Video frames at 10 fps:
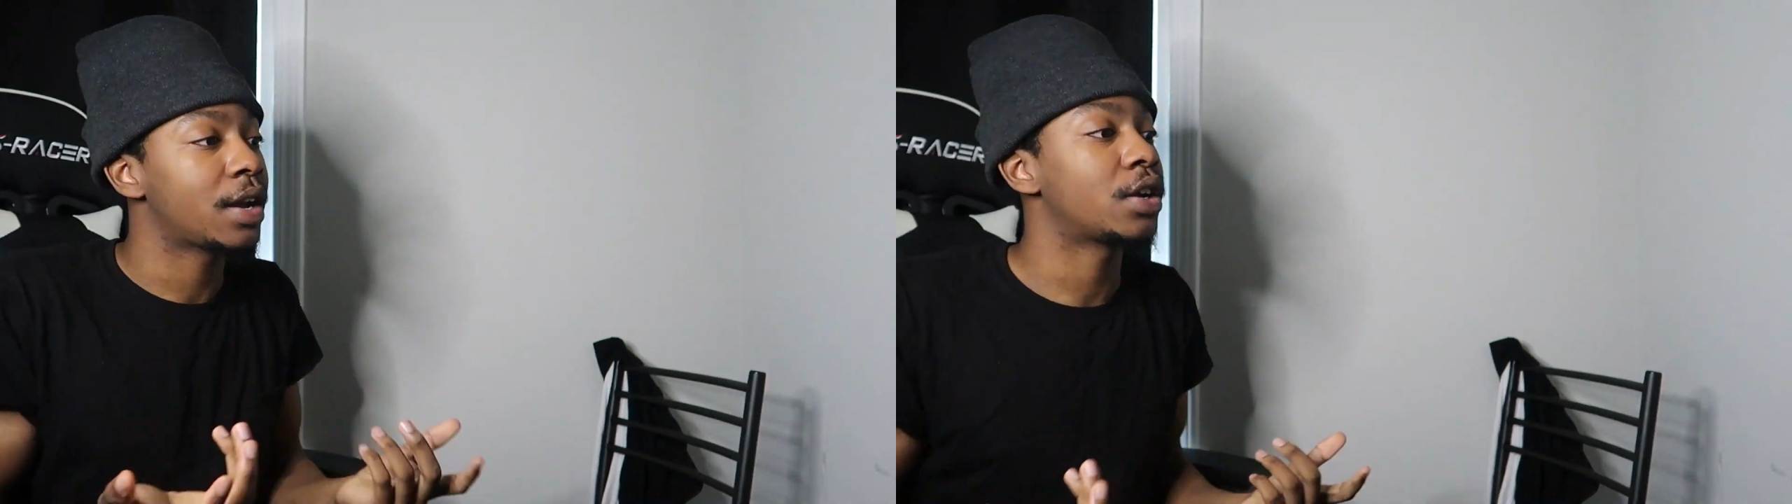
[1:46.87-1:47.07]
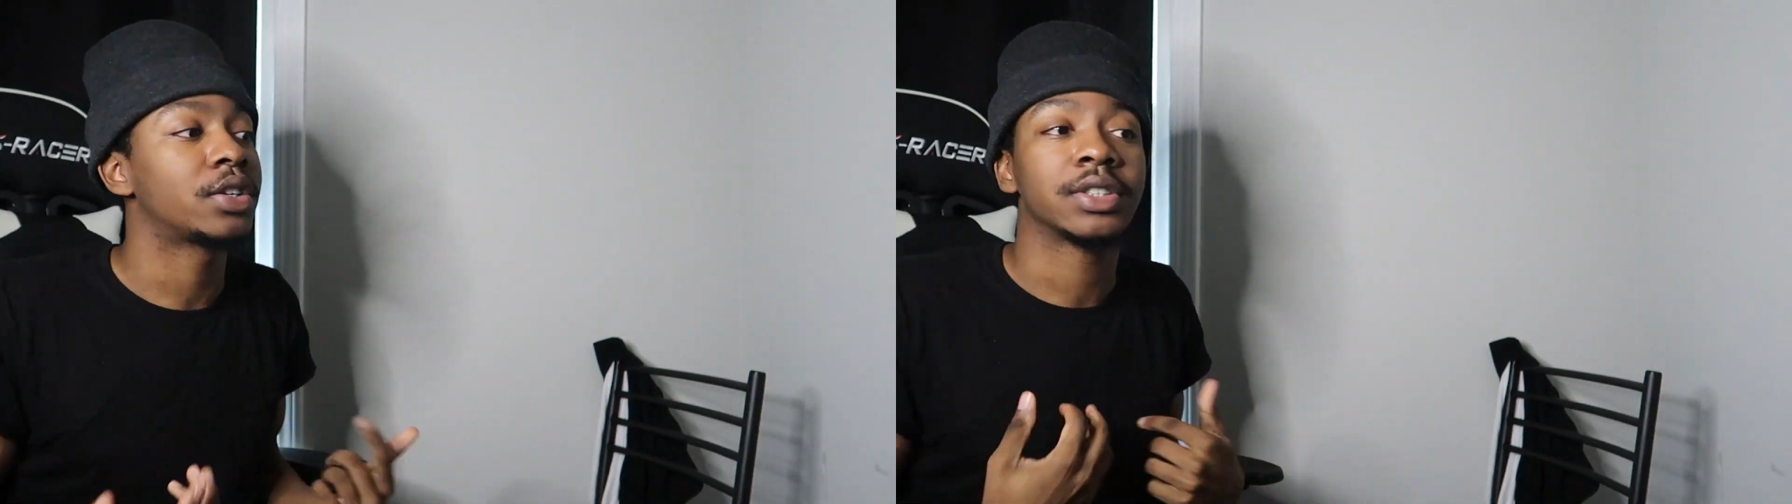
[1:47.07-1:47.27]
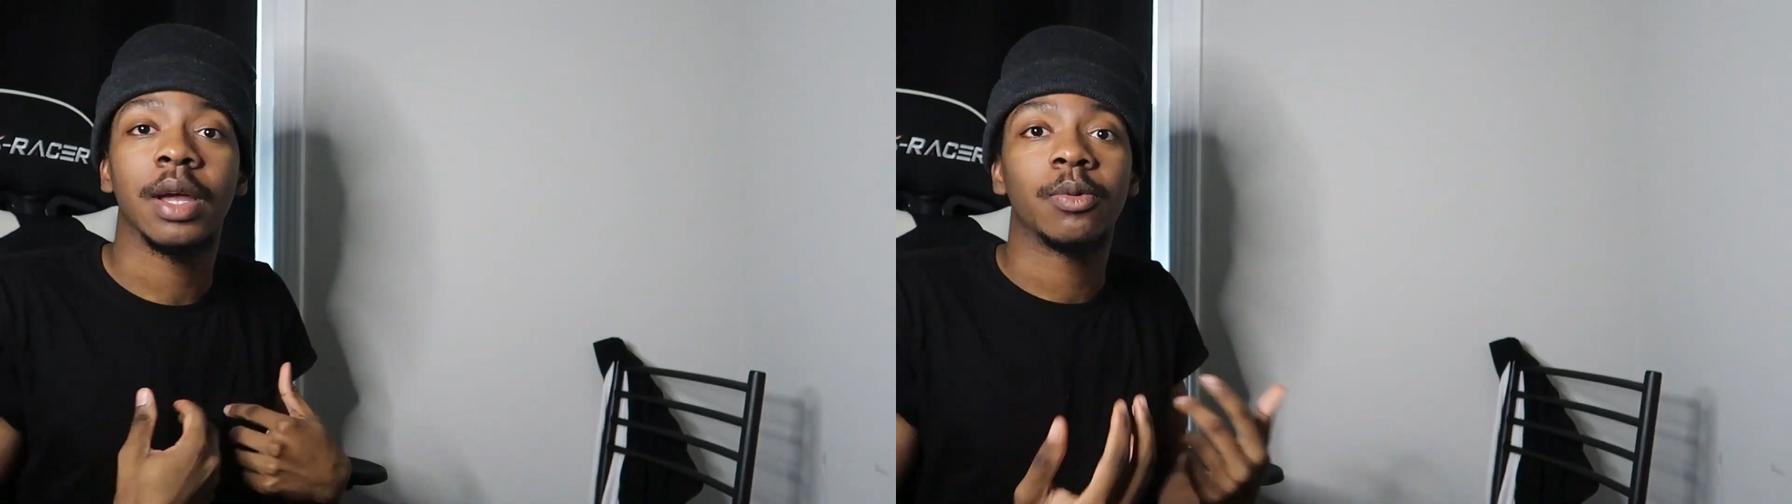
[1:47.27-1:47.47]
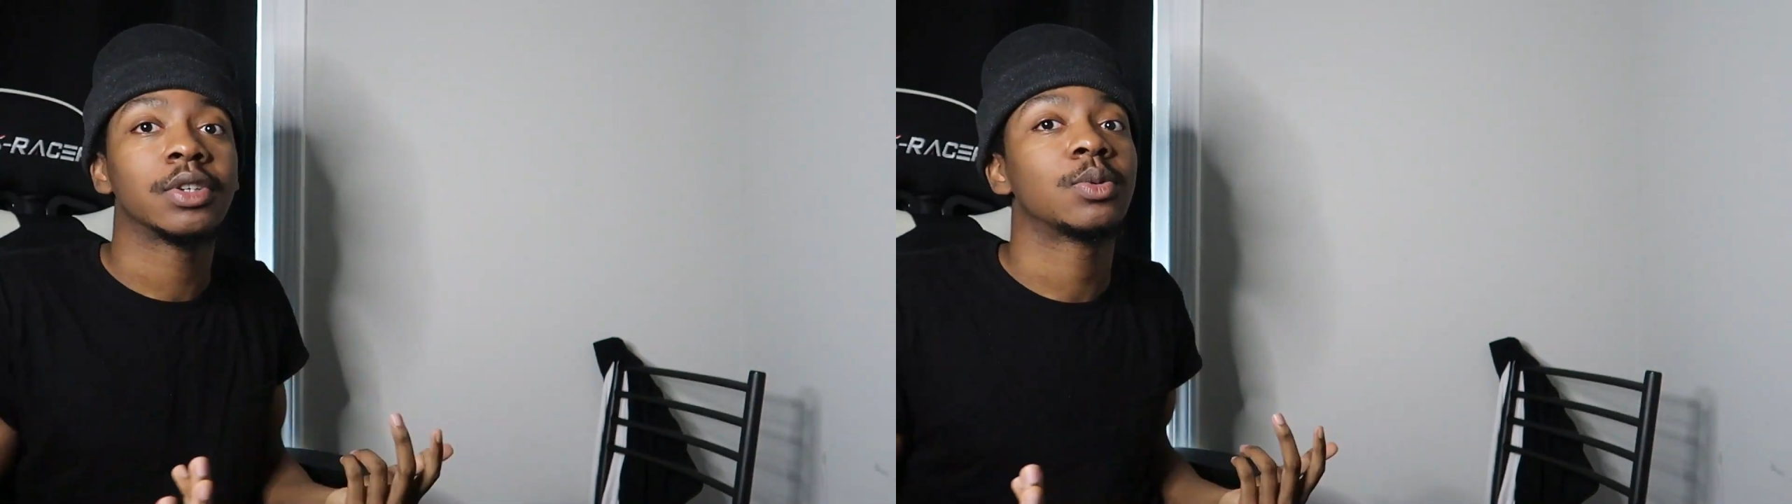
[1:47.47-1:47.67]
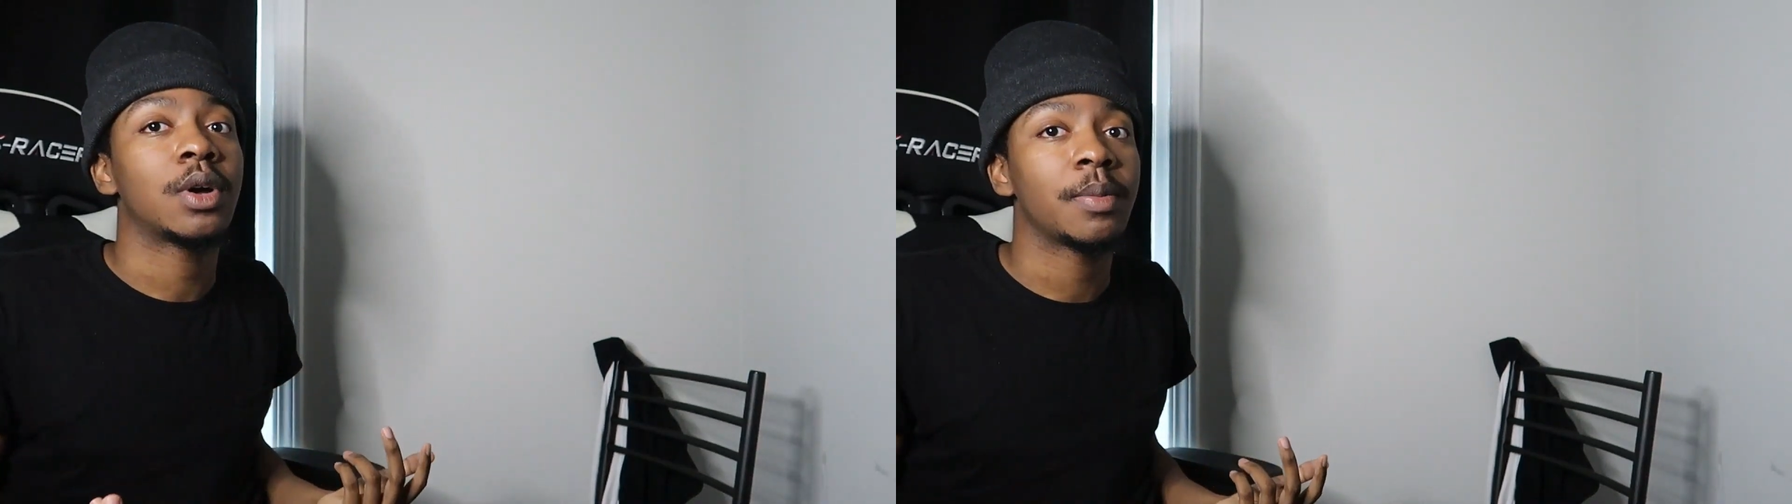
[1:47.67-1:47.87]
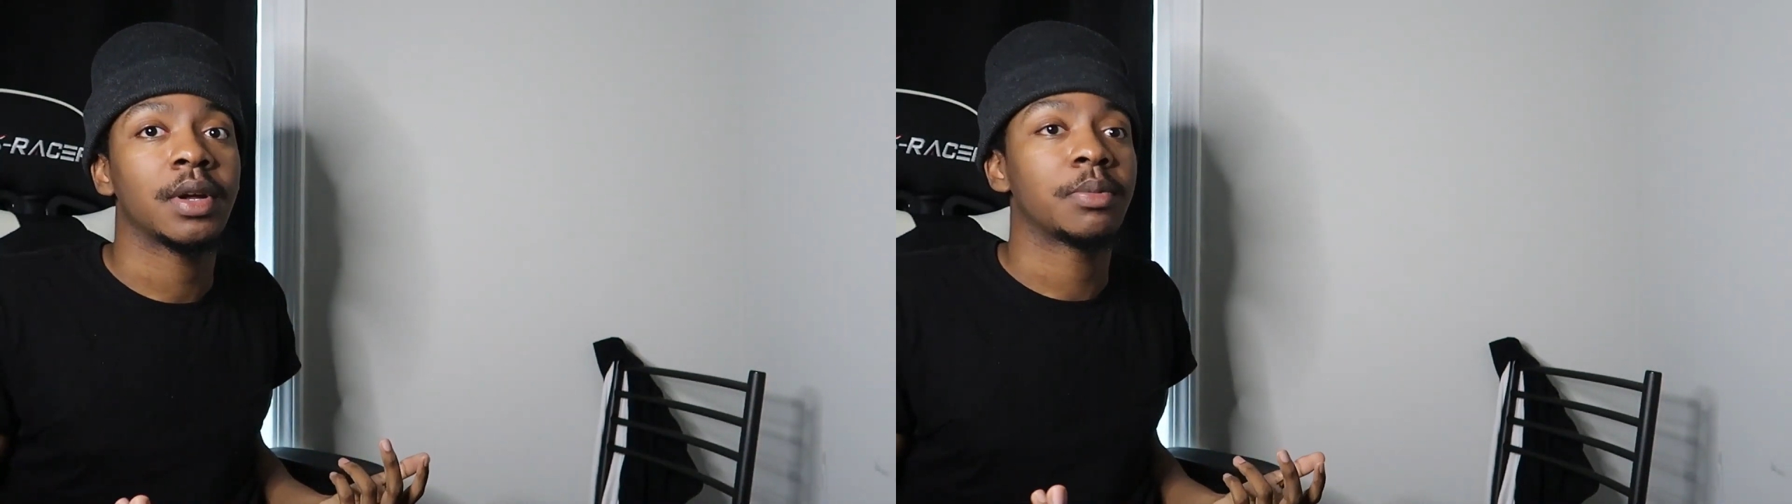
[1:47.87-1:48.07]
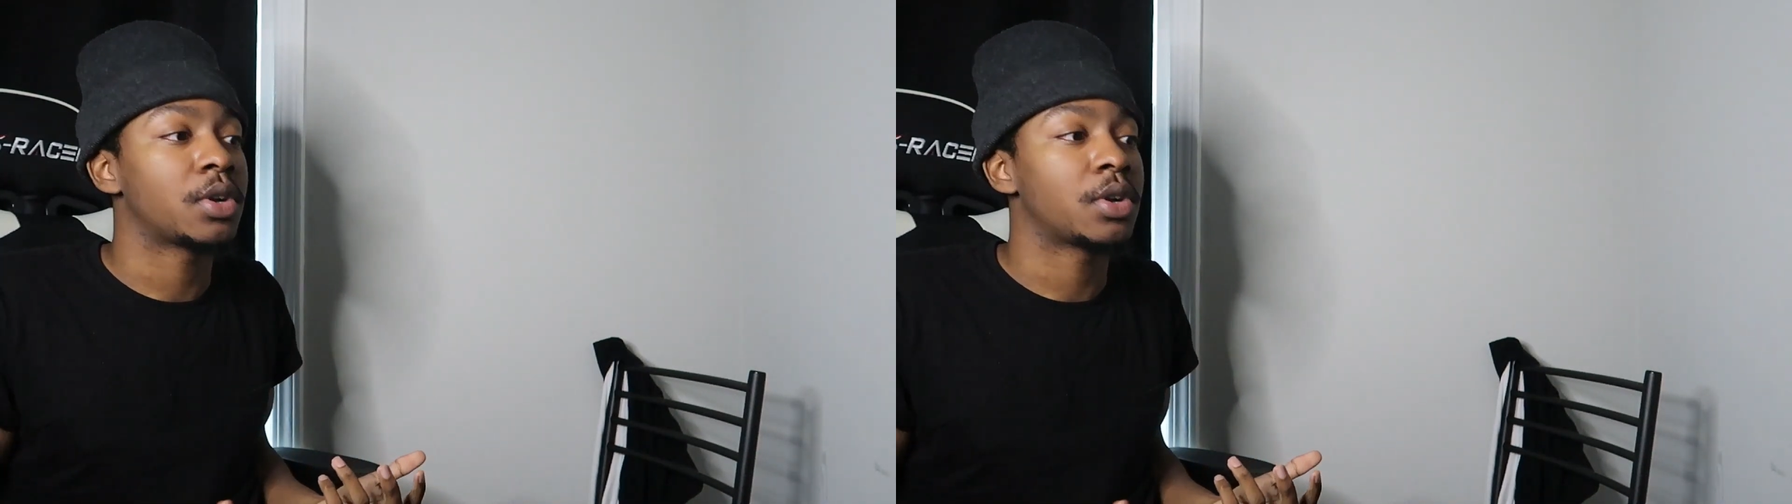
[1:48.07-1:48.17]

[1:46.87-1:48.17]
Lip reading: here to say the reason why I'm here,